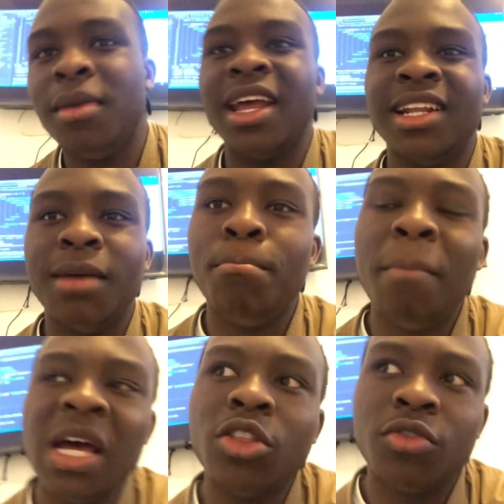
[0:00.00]
and a
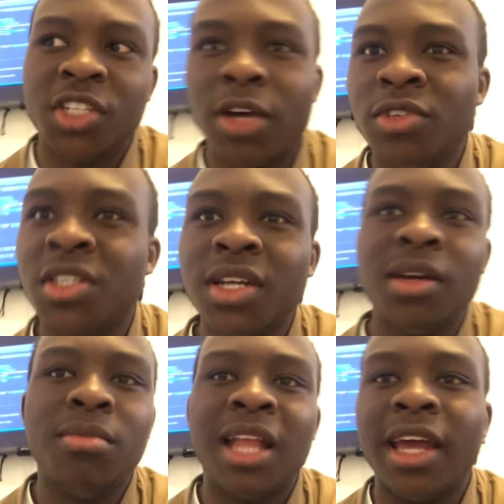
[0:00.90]
bit of
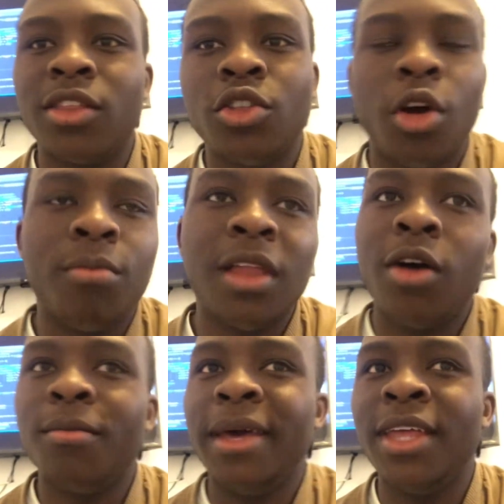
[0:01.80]
JavaScript, like
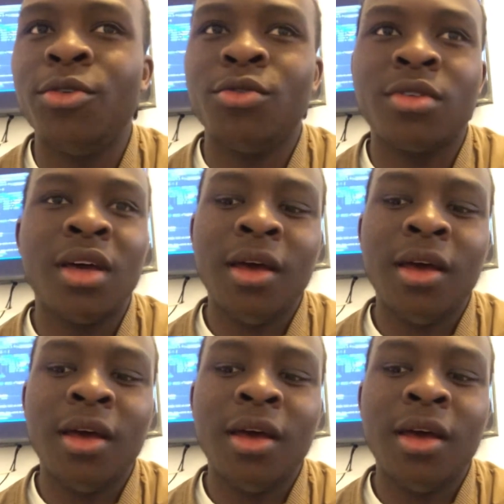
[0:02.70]
drop-down menus,